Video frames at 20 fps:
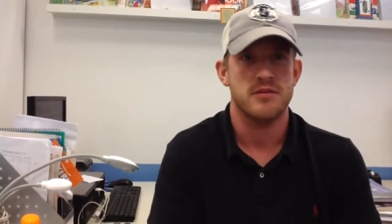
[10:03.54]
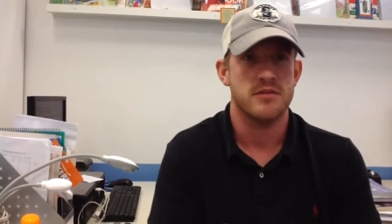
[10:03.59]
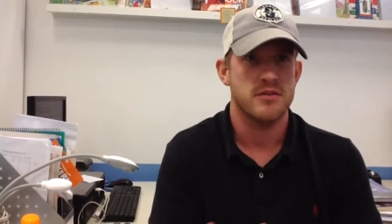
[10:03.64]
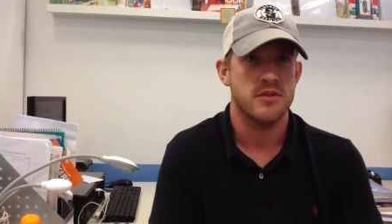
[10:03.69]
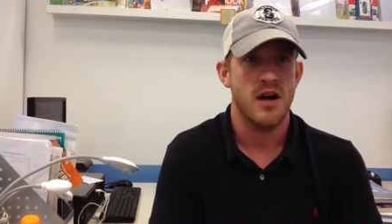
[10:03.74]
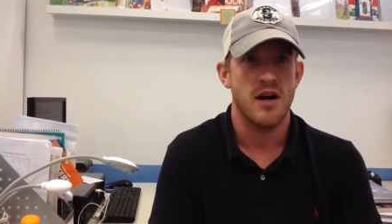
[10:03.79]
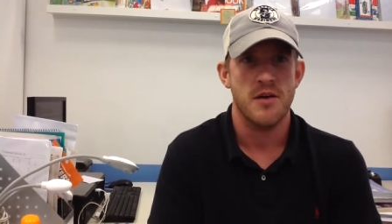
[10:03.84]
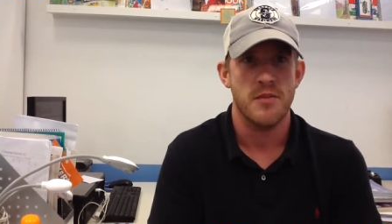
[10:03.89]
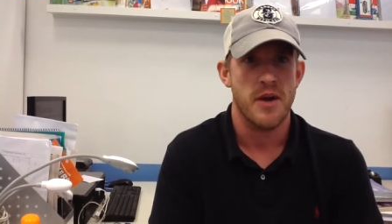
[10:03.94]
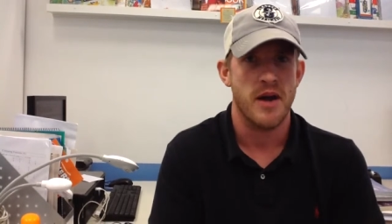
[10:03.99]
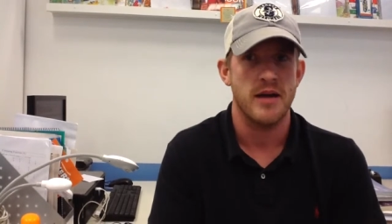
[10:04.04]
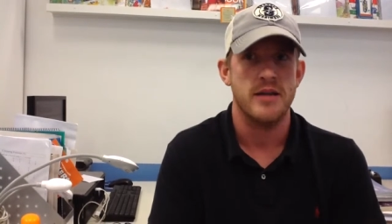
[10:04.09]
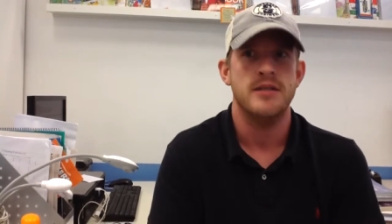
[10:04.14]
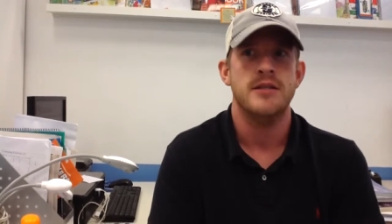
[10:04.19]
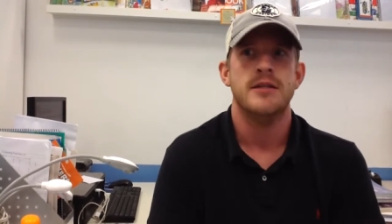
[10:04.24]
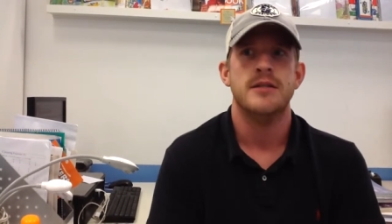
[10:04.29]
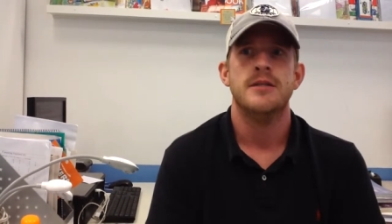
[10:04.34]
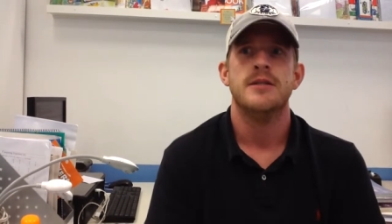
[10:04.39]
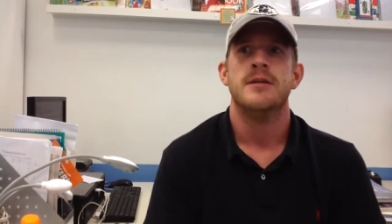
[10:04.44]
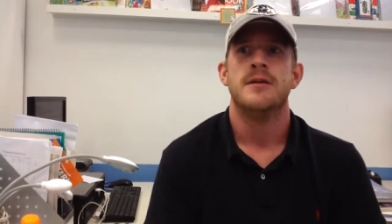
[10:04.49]
Talk about it.
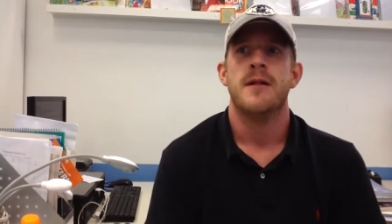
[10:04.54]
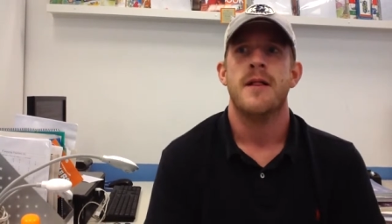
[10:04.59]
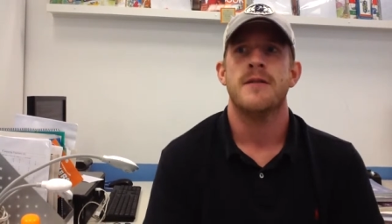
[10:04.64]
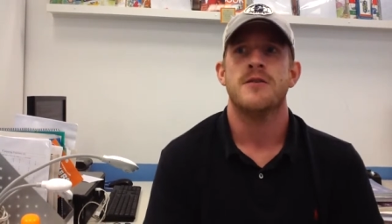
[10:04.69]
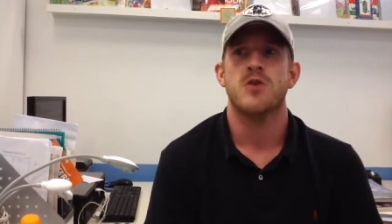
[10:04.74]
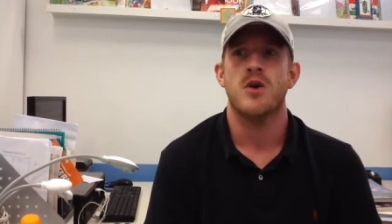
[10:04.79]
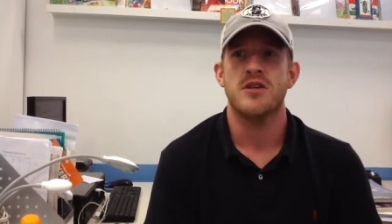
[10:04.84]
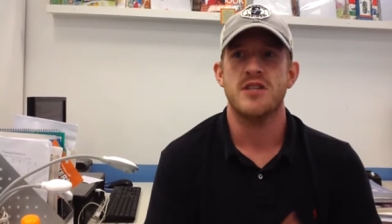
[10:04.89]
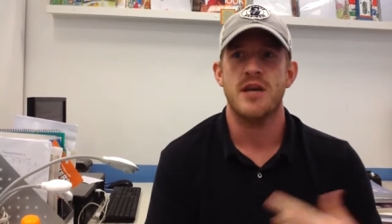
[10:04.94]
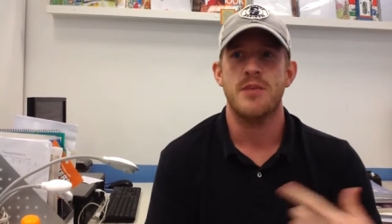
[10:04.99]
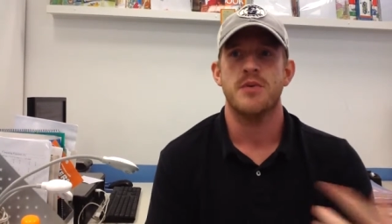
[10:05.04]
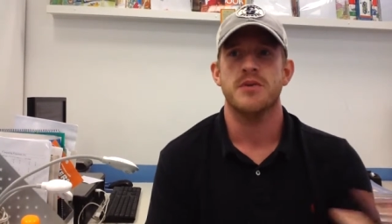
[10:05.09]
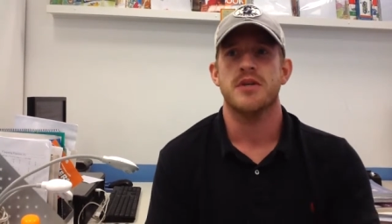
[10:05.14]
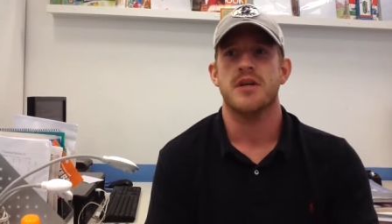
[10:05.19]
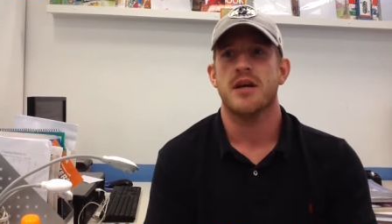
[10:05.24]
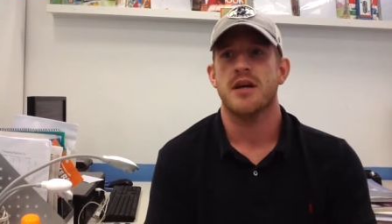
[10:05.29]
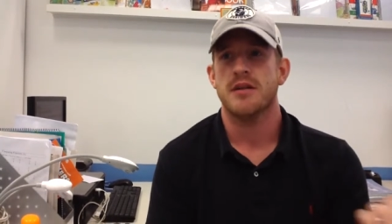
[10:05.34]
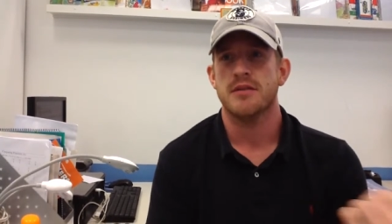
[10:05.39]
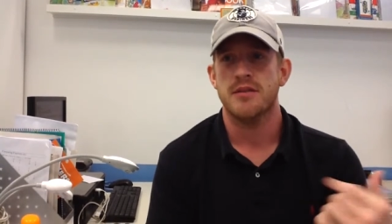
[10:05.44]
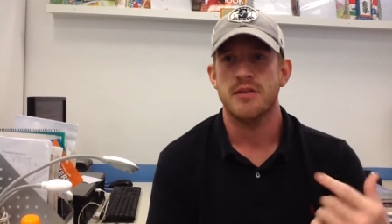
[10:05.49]
And so I was able
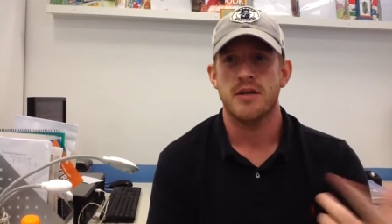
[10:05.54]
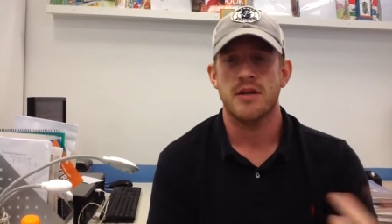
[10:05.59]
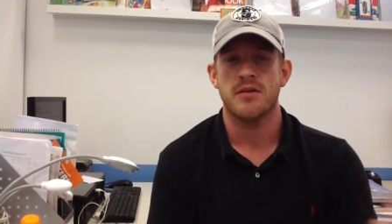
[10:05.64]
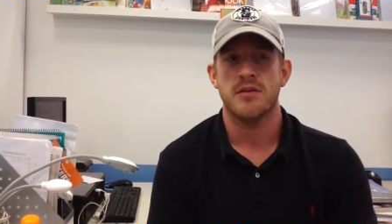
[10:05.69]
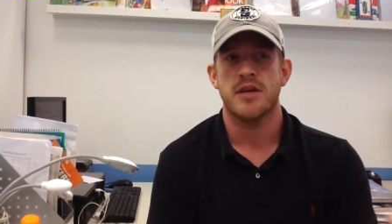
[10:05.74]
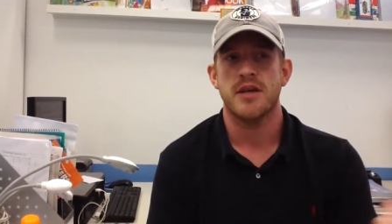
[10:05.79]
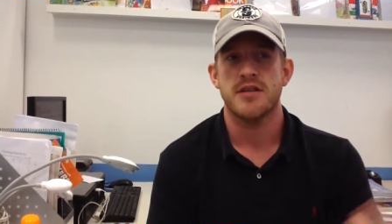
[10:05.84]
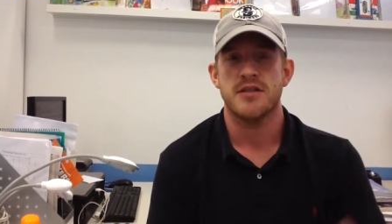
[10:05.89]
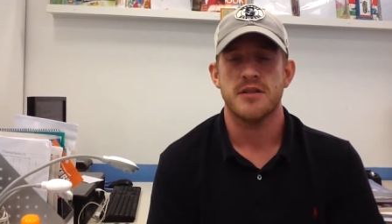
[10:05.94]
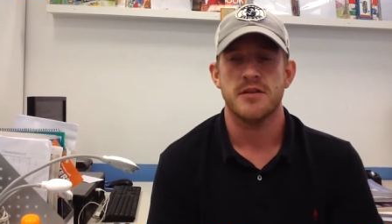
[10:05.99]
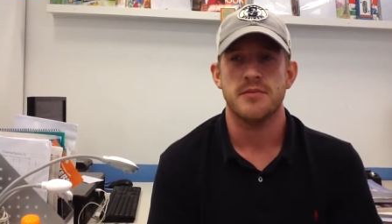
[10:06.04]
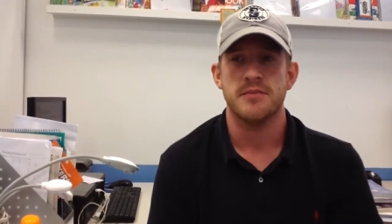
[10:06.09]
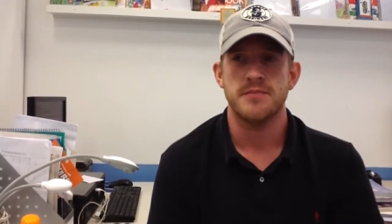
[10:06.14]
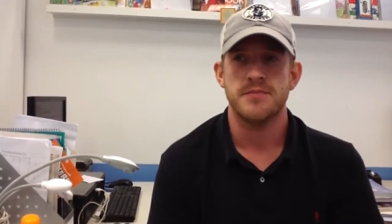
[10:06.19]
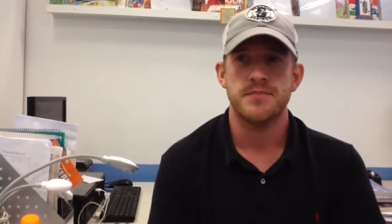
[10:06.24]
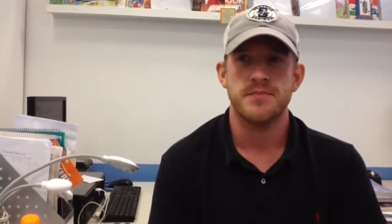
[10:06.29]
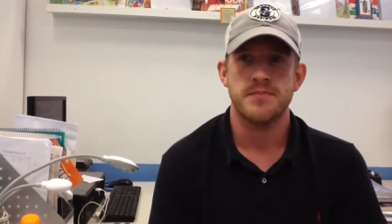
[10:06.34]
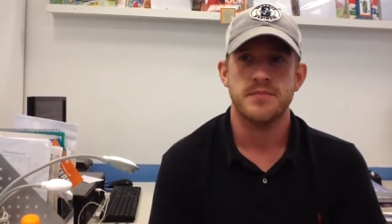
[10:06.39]
to, get some